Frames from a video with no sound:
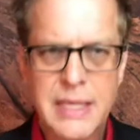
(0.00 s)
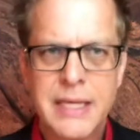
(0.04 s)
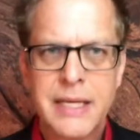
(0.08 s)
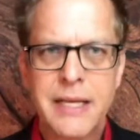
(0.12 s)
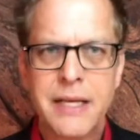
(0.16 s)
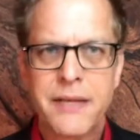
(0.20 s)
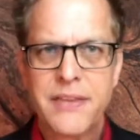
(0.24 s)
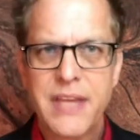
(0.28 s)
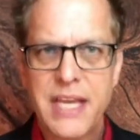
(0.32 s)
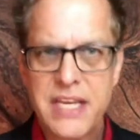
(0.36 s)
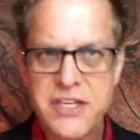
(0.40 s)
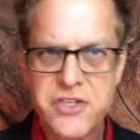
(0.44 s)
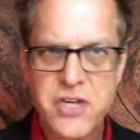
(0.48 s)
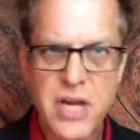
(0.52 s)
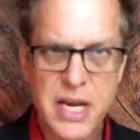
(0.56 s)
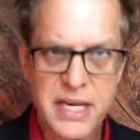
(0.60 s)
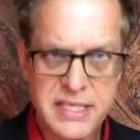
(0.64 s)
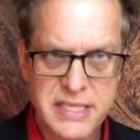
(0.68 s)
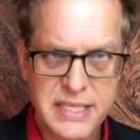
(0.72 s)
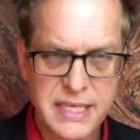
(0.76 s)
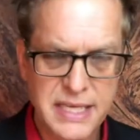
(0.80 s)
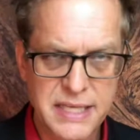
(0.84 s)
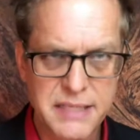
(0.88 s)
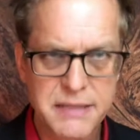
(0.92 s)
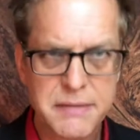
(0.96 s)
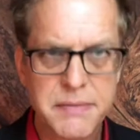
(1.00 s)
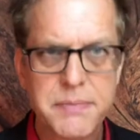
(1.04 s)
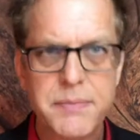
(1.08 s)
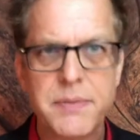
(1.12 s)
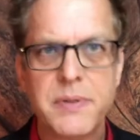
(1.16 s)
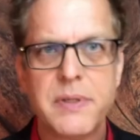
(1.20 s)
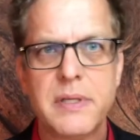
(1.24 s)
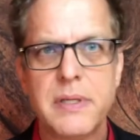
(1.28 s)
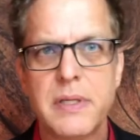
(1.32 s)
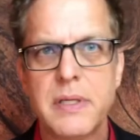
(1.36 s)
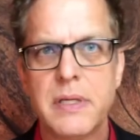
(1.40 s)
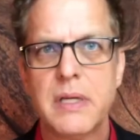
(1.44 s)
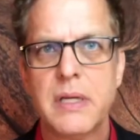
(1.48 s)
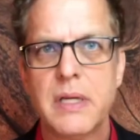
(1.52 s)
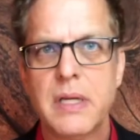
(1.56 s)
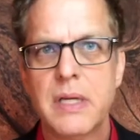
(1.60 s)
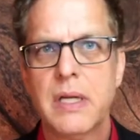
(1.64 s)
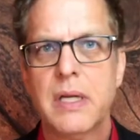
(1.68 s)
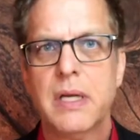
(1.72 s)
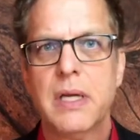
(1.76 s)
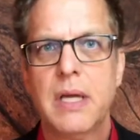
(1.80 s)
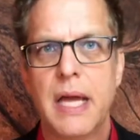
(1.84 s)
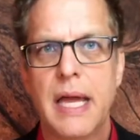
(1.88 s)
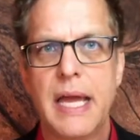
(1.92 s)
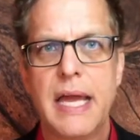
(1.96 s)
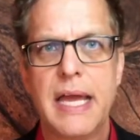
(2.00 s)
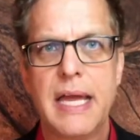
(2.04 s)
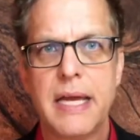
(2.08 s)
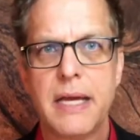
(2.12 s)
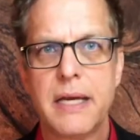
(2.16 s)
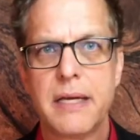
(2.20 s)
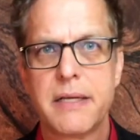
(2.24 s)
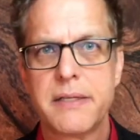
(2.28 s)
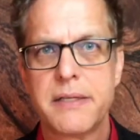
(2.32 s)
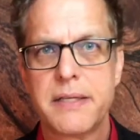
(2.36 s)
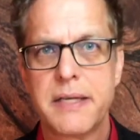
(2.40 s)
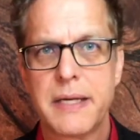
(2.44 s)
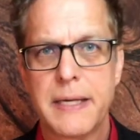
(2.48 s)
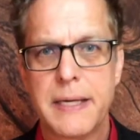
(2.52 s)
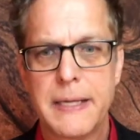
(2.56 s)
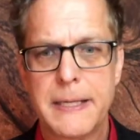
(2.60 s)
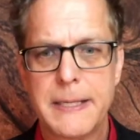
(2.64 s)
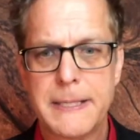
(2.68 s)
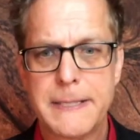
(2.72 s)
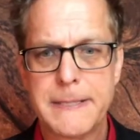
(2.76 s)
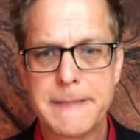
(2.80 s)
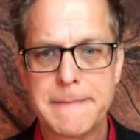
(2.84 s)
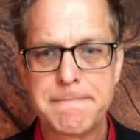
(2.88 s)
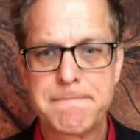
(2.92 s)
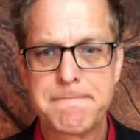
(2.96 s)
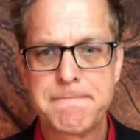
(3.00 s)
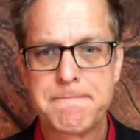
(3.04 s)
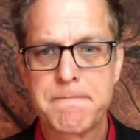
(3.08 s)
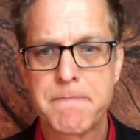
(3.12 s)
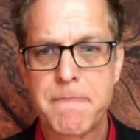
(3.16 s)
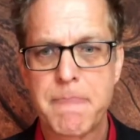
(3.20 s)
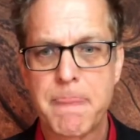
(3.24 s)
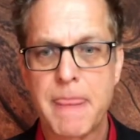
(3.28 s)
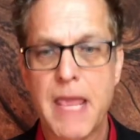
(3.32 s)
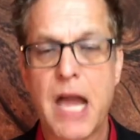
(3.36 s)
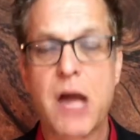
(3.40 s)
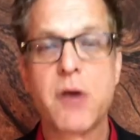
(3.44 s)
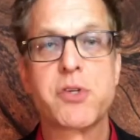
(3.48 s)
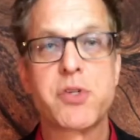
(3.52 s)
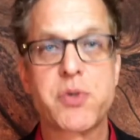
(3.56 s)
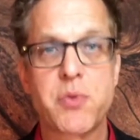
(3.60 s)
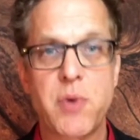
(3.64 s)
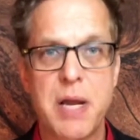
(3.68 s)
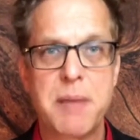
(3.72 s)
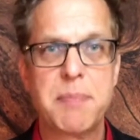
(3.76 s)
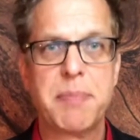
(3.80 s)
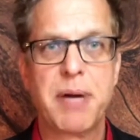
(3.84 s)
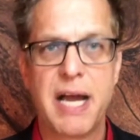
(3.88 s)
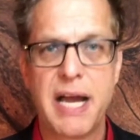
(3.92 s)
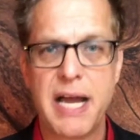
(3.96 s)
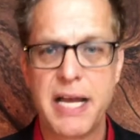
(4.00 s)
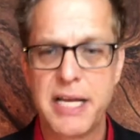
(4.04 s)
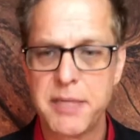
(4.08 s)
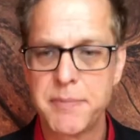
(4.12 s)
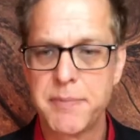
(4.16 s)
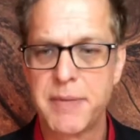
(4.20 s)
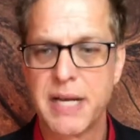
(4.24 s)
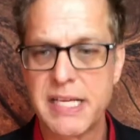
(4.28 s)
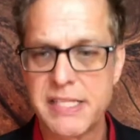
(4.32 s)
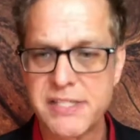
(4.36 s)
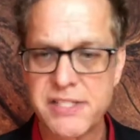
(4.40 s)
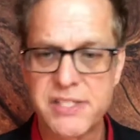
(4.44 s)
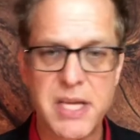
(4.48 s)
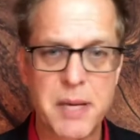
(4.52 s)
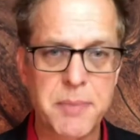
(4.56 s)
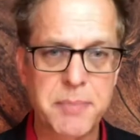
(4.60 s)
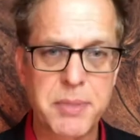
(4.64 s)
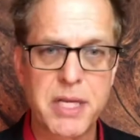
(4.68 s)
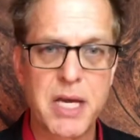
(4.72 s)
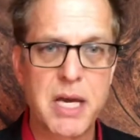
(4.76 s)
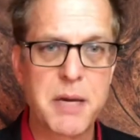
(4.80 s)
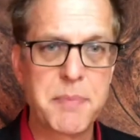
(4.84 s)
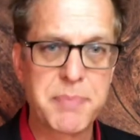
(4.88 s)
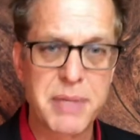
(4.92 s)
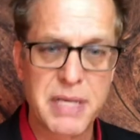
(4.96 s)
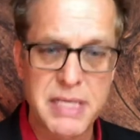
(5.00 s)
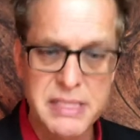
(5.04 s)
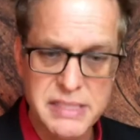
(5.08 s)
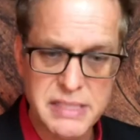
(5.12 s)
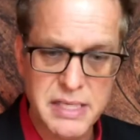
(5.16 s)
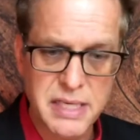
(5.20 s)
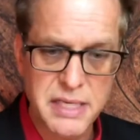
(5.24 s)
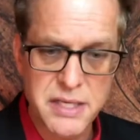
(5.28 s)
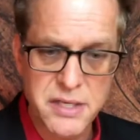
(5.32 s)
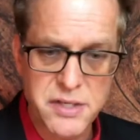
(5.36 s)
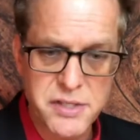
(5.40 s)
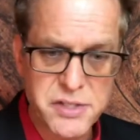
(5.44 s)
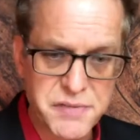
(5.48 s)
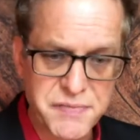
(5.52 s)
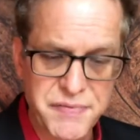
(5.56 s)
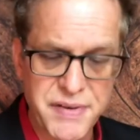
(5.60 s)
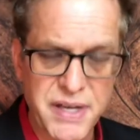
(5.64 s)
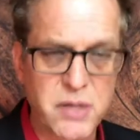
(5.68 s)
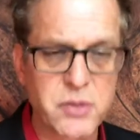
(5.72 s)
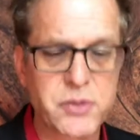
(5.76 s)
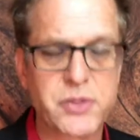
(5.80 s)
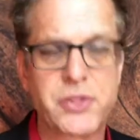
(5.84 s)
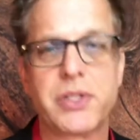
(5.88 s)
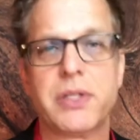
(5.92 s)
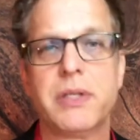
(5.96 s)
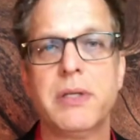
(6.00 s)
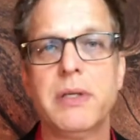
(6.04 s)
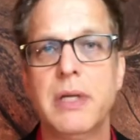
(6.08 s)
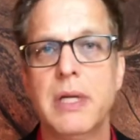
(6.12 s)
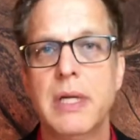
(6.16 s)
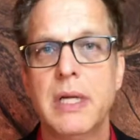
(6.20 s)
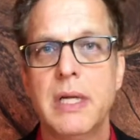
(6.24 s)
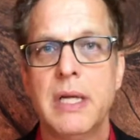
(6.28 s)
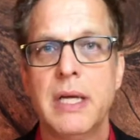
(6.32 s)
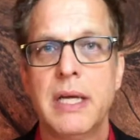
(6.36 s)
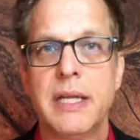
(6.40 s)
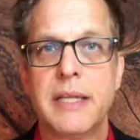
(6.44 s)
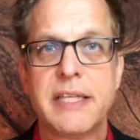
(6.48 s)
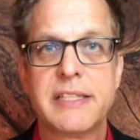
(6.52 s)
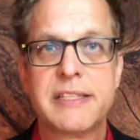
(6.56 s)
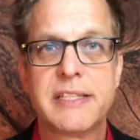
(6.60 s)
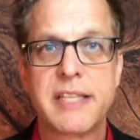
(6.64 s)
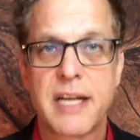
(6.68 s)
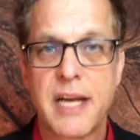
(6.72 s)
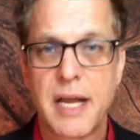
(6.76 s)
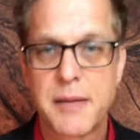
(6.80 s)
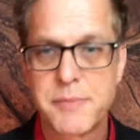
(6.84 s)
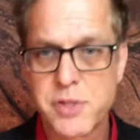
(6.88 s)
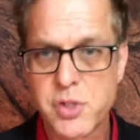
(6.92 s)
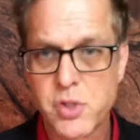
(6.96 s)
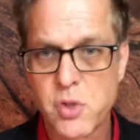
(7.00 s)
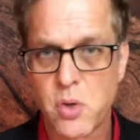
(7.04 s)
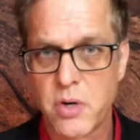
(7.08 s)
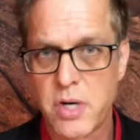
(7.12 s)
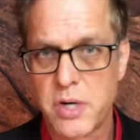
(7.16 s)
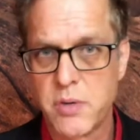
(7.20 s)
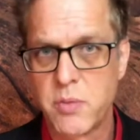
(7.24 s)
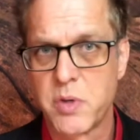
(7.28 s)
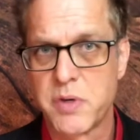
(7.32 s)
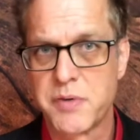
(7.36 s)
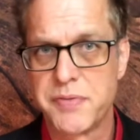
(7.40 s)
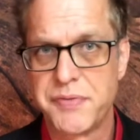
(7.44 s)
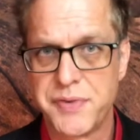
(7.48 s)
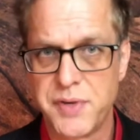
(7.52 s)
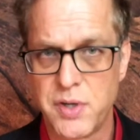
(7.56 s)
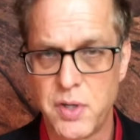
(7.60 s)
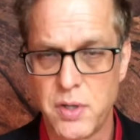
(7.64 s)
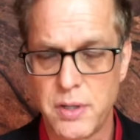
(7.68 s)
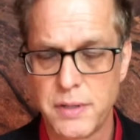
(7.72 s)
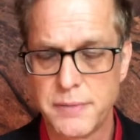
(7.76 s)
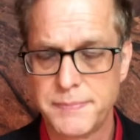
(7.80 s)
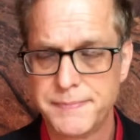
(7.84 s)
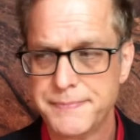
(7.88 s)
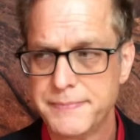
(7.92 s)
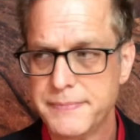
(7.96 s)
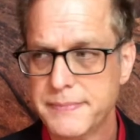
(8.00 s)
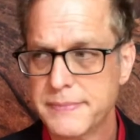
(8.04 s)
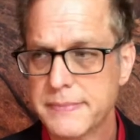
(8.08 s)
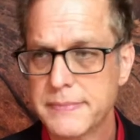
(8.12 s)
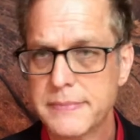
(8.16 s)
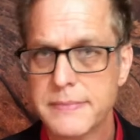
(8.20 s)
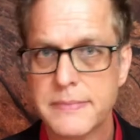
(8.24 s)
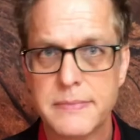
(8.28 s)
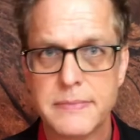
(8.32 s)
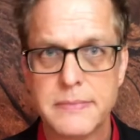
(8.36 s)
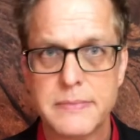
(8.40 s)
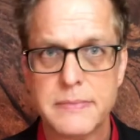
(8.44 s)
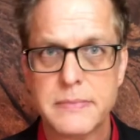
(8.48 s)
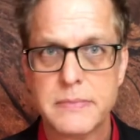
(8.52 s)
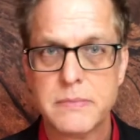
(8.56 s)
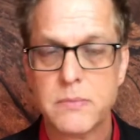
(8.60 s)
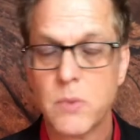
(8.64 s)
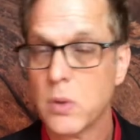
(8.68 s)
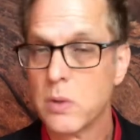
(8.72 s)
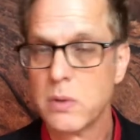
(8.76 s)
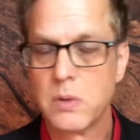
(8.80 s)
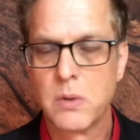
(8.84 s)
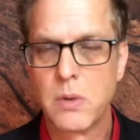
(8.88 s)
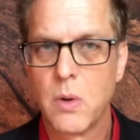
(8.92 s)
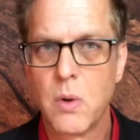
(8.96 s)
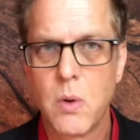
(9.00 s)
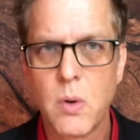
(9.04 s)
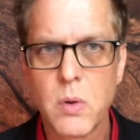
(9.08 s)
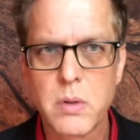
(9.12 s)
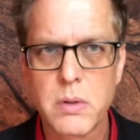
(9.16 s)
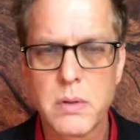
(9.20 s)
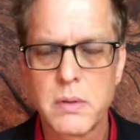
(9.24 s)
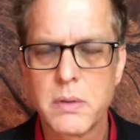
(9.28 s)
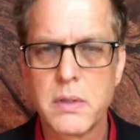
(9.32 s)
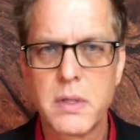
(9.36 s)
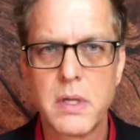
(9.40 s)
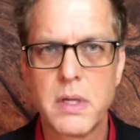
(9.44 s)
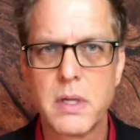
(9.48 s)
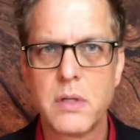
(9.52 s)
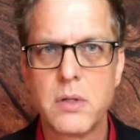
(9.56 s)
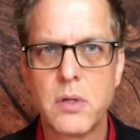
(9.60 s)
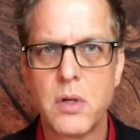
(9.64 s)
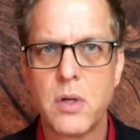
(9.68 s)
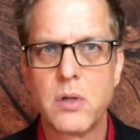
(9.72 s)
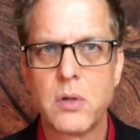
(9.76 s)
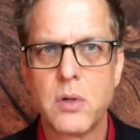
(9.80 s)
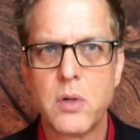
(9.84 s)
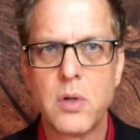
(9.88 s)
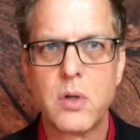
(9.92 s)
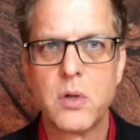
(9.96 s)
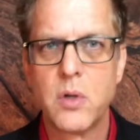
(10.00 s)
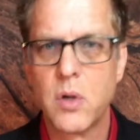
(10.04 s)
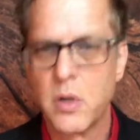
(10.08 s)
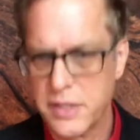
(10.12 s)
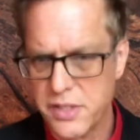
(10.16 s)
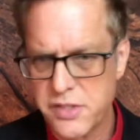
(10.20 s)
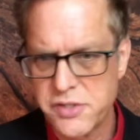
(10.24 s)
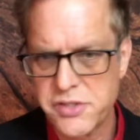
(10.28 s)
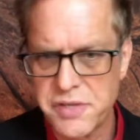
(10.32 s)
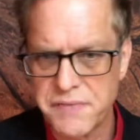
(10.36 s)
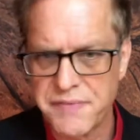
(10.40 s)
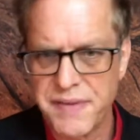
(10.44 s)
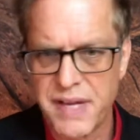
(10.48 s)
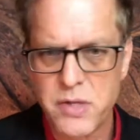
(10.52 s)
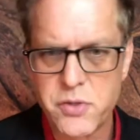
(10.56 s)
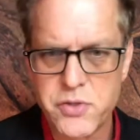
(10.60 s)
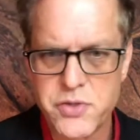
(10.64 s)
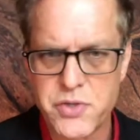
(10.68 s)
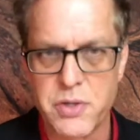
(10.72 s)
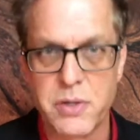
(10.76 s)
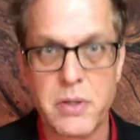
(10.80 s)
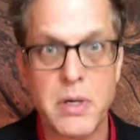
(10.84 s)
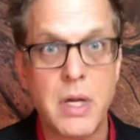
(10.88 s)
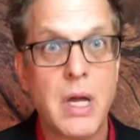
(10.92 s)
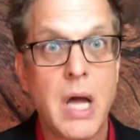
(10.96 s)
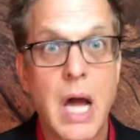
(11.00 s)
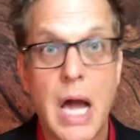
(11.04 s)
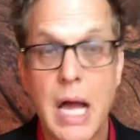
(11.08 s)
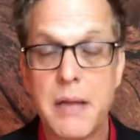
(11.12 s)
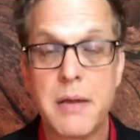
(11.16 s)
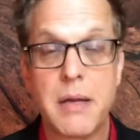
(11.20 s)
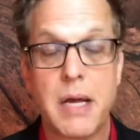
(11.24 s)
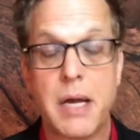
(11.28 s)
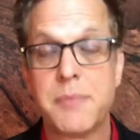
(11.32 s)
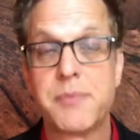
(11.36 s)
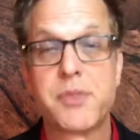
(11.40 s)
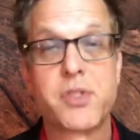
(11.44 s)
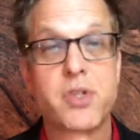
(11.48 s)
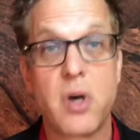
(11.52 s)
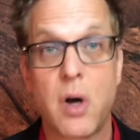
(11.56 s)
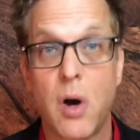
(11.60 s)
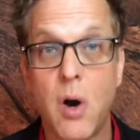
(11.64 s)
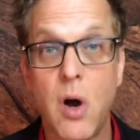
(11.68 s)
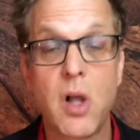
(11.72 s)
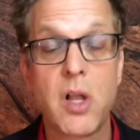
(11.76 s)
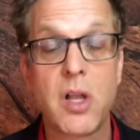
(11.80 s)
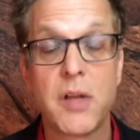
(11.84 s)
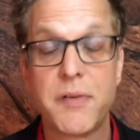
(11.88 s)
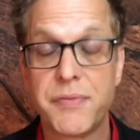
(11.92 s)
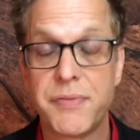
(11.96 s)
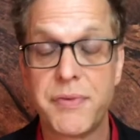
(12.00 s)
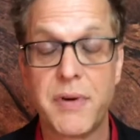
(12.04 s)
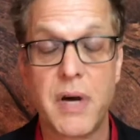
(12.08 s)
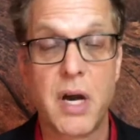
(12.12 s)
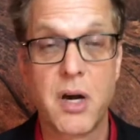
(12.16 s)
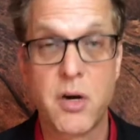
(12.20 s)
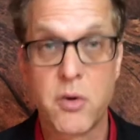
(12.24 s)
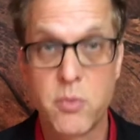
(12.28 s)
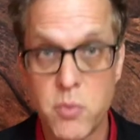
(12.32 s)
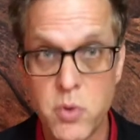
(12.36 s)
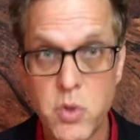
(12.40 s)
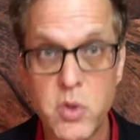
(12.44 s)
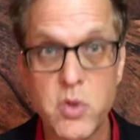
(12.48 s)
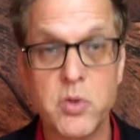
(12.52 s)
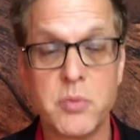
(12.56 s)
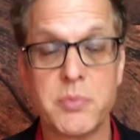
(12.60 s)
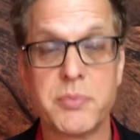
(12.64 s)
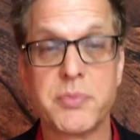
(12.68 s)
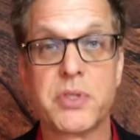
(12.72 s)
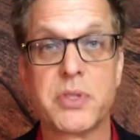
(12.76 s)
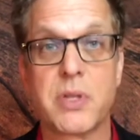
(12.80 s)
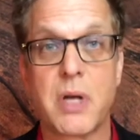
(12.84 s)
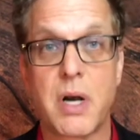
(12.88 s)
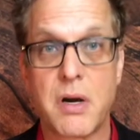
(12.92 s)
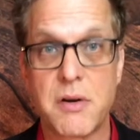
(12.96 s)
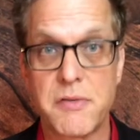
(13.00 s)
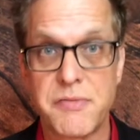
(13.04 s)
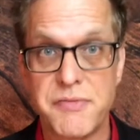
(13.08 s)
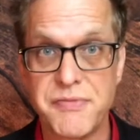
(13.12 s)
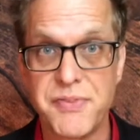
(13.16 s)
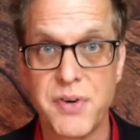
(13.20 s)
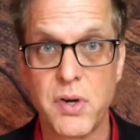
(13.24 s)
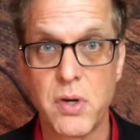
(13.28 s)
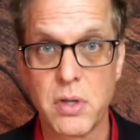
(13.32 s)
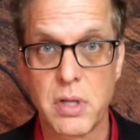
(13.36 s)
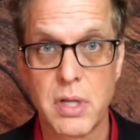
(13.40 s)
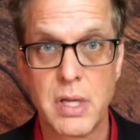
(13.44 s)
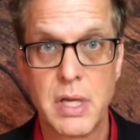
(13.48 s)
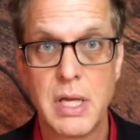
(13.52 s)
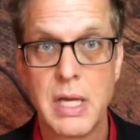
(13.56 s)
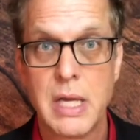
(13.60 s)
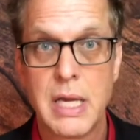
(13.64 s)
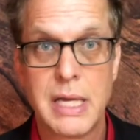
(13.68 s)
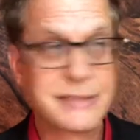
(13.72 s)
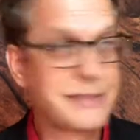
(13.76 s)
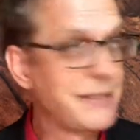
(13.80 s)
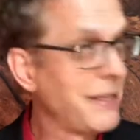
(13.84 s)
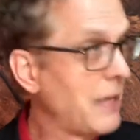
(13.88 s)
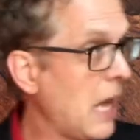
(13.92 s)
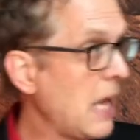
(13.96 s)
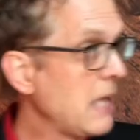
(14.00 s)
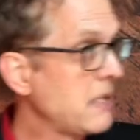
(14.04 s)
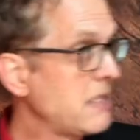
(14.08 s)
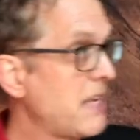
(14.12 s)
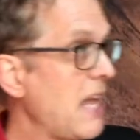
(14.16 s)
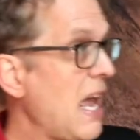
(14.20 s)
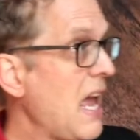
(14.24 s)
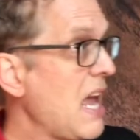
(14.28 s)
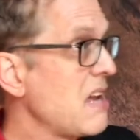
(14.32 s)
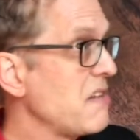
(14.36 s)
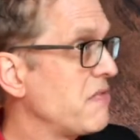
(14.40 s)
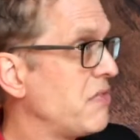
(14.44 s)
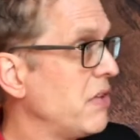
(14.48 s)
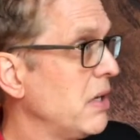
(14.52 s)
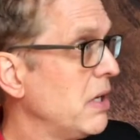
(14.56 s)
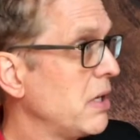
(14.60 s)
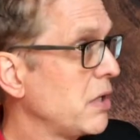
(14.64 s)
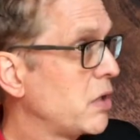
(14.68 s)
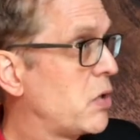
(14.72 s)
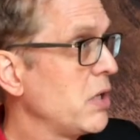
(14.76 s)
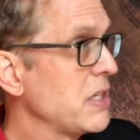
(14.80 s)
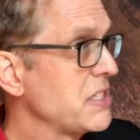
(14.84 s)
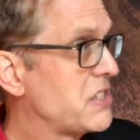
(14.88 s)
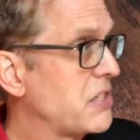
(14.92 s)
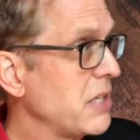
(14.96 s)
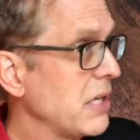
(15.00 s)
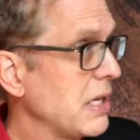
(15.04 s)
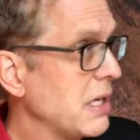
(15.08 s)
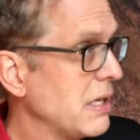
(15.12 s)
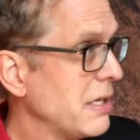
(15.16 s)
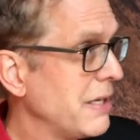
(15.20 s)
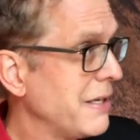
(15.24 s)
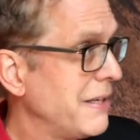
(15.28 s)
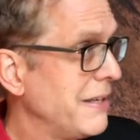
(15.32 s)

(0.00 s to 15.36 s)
They checked in, and I was right behind him, and I stepped up and I said, "Here's a voucher." And they said, "I'm sorry, we're full." Well, no, here's a voucher. I'm sorry, all of our rooms are full. I said, "Hey, Dave, Christy."